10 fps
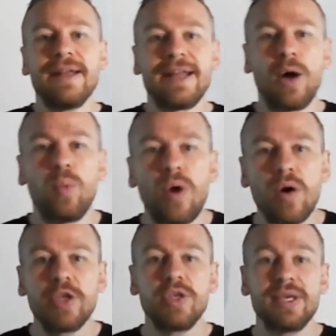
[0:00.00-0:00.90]
Now
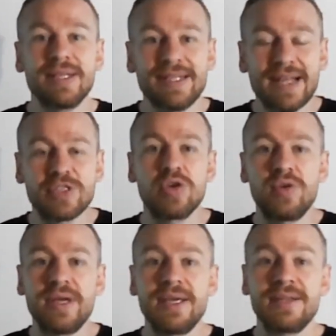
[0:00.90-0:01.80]
what
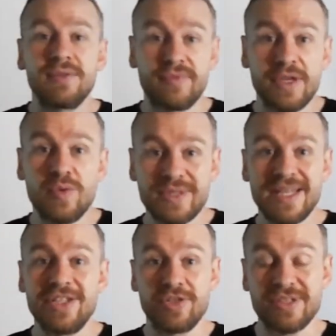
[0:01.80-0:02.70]
Natori Ryu
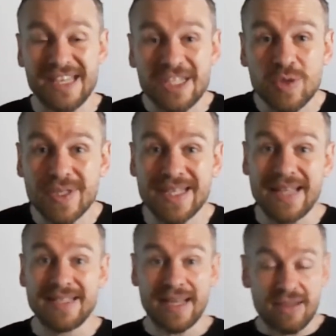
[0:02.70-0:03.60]
teaches us, Isui
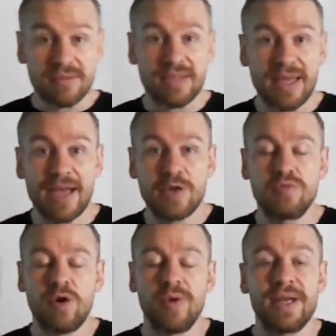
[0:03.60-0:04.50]
Sensei, the guy who
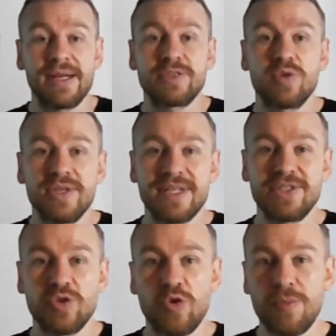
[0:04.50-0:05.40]
wrote it, Natori
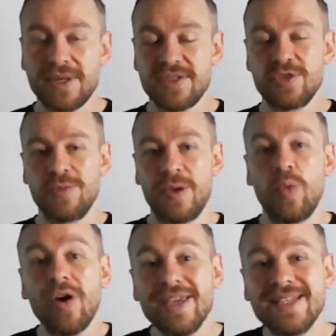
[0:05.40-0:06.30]
Sanjuro Masazumi,
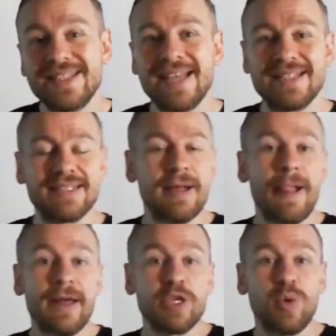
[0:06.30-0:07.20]
what he says is
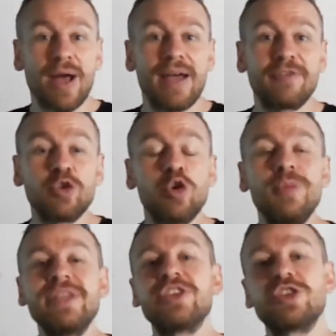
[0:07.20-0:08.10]
you have to come
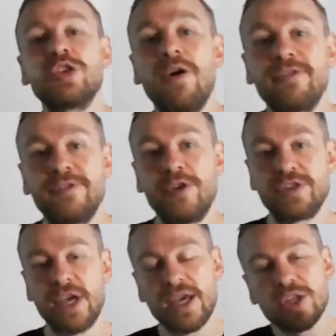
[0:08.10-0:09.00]
in soft
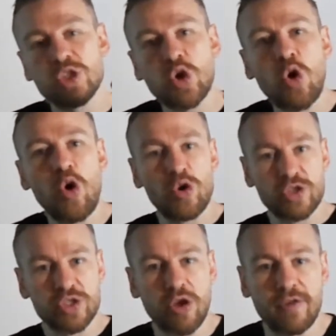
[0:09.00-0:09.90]
first, talk
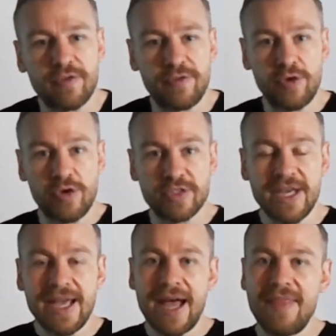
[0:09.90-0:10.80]
soft first,
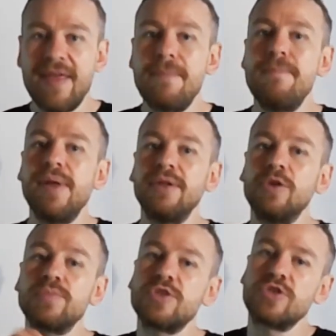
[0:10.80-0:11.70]
and then build
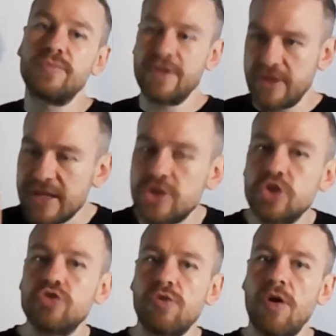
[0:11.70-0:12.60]
up to something, then
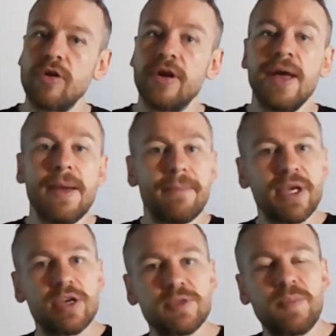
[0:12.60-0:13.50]
strong,
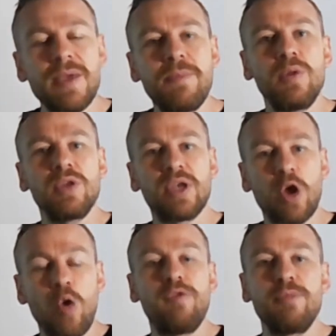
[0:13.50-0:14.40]
because people
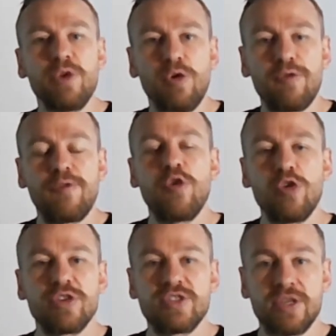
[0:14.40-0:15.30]
go from your
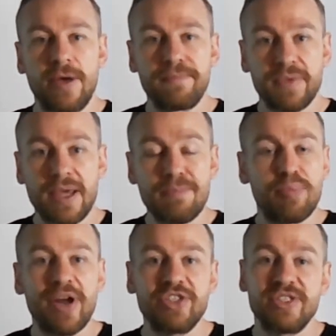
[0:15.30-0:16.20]
first
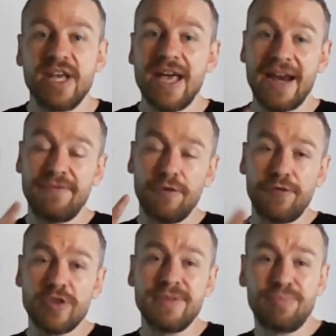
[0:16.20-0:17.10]
impressions, and if your
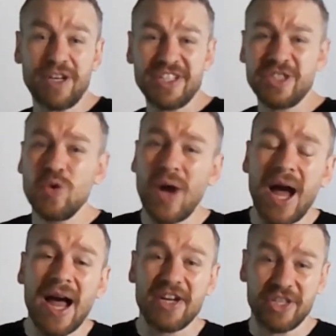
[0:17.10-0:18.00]
first impression is too
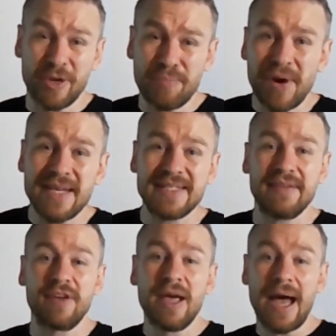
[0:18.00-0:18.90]
harsh and
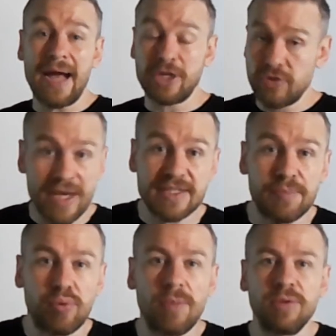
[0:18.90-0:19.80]
abrasive and creates a
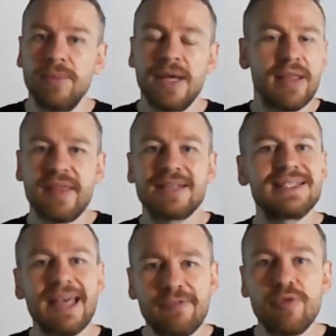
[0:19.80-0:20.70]
problem, that's
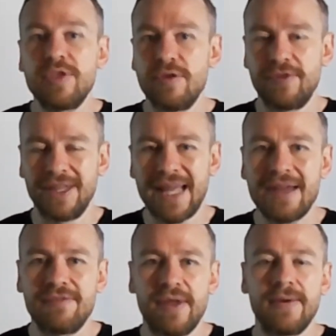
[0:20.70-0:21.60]
left with you for
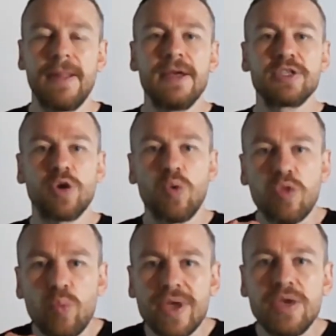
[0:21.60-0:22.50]
life then. So
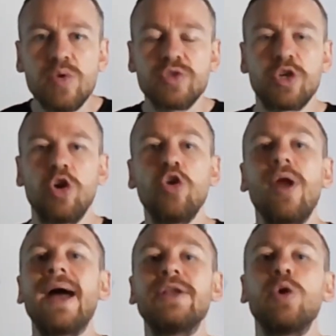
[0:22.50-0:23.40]
we use
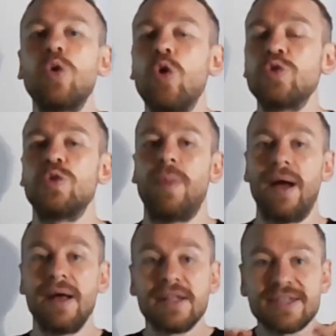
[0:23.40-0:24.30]
Kurai no Kotoba
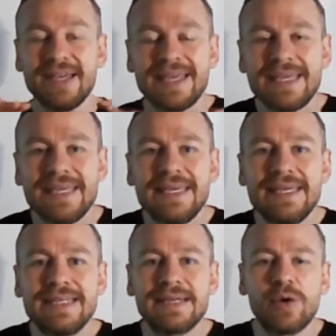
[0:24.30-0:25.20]
to
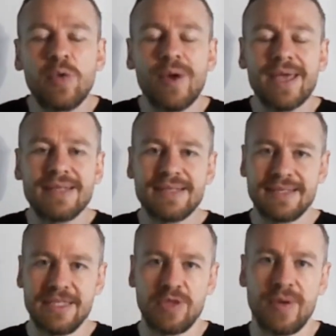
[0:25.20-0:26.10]
ease our way into
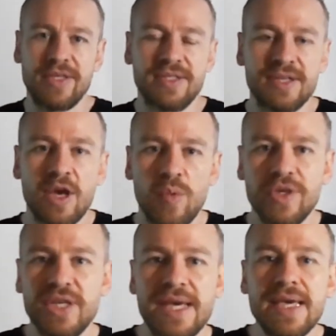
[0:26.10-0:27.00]
situations,
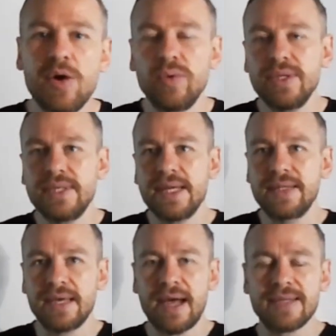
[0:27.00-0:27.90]
which he only did,
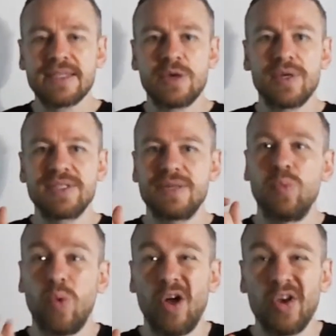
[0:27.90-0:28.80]
the guy asking the question did
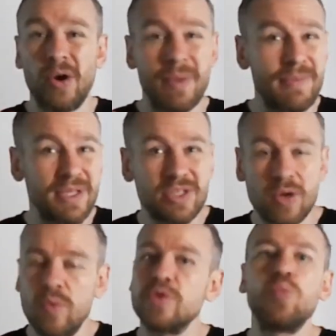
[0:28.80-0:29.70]
one or maybe two,
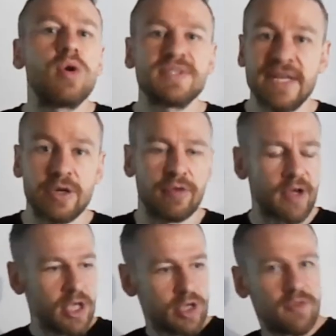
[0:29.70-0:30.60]
which wasn't enough.
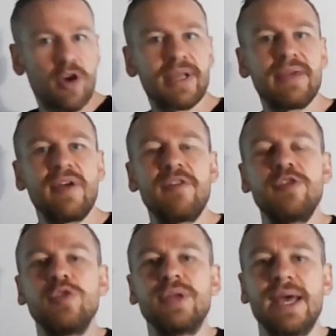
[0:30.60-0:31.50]
You've got to give it a
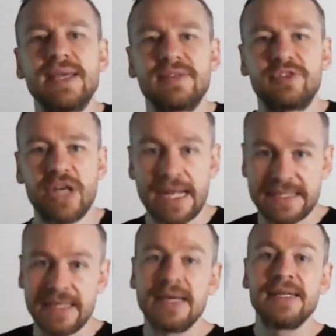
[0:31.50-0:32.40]
few days of
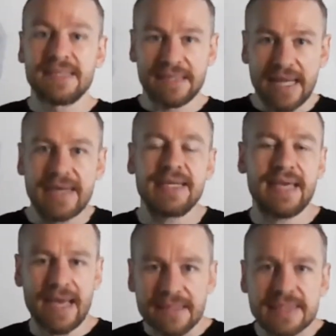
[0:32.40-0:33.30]
chatting to let it
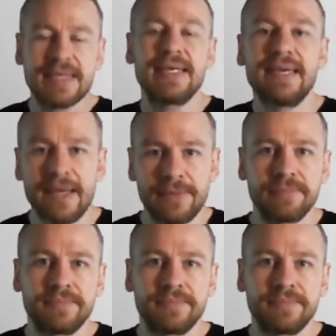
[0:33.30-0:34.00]
get sink in.